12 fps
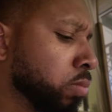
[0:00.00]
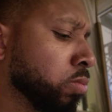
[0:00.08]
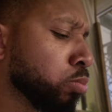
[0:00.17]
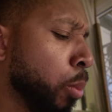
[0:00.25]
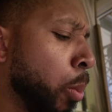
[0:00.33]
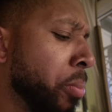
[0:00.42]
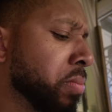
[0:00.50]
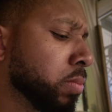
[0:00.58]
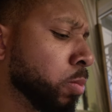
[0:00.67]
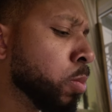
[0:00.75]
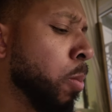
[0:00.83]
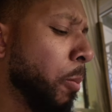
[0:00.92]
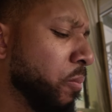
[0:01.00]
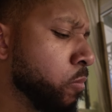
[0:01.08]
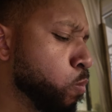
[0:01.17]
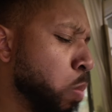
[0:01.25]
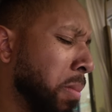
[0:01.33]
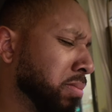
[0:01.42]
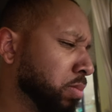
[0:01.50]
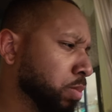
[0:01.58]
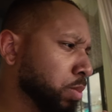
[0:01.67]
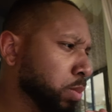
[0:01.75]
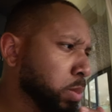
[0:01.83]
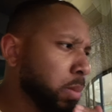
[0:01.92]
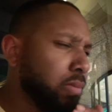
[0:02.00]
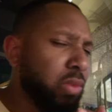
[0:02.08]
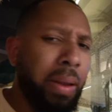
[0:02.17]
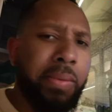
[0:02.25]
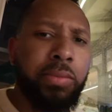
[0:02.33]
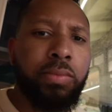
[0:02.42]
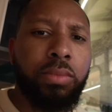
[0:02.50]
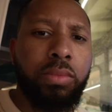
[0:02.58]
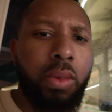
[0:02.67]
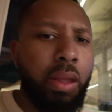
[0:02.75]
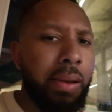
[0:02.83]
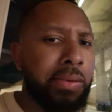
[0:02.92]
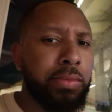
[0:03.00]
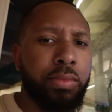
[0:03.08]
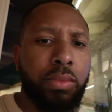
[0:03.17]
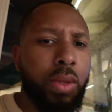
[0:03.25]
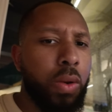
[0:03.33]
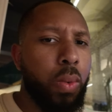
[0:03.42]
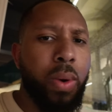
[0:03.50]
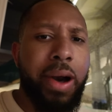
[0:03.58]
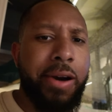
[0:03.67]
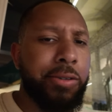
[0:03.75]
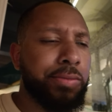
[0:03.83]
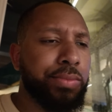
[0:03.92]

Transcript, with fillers: there's no bone in it, right? No. Oh, yeah. What is that? Mac and cheese? Wow.